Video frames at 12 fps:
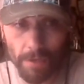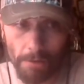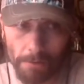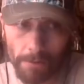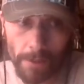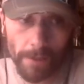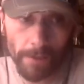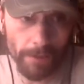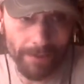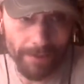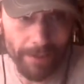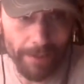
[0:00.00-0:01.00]
though.
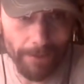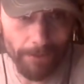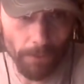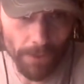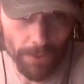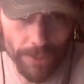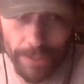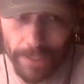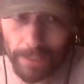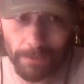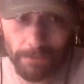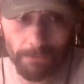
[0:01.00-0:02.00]

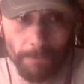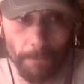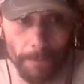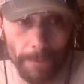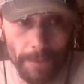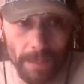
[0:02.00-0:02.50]
Wilson,